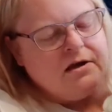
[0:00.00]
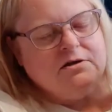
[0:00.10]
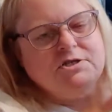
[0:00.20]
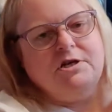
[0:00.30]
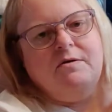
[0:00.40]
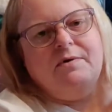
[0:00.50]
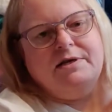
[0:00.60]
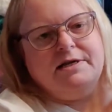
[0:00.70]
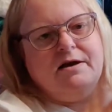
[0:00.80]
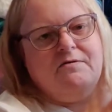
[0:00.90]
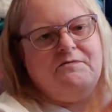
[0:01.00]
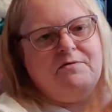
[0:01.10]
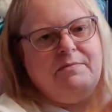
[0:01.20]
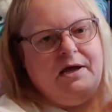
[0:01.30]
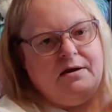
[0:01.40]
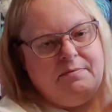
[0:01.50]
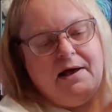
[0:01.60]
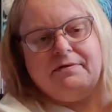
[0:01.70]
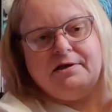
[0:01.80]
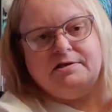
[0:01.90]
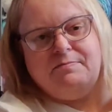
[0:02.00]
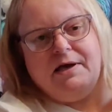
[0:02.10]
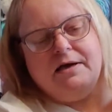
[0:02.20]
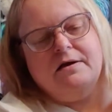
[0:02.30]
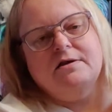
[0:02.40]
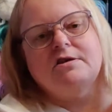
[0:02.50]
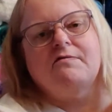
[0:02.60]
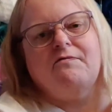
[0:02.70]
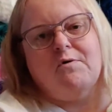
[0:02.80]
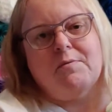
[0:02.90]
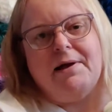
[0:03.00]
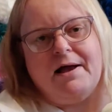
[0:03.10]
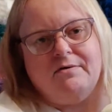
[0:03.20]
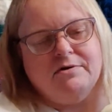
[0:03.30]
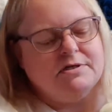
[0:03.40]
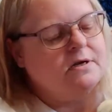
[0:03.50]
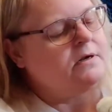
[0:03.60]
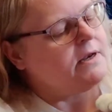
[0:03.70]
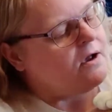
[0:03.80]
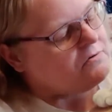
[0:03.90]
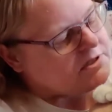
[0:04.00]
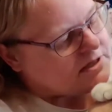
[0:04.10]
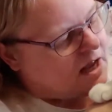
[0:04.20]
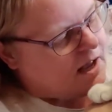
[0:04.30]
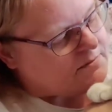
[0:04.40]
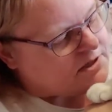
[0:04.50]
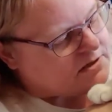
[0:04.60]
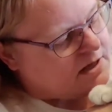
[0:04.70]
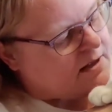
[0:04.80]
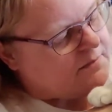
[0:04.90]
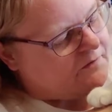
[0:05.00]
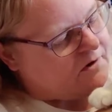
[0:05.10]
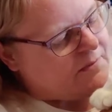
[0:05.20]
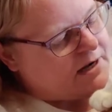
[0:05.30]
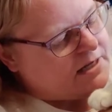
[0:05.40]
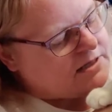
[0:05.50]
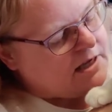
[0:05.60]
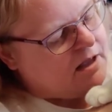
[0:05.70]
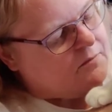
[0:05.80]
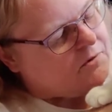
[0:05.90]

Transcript: She went down from being about this big to 4 pounds. No, stop. Just let everybody see how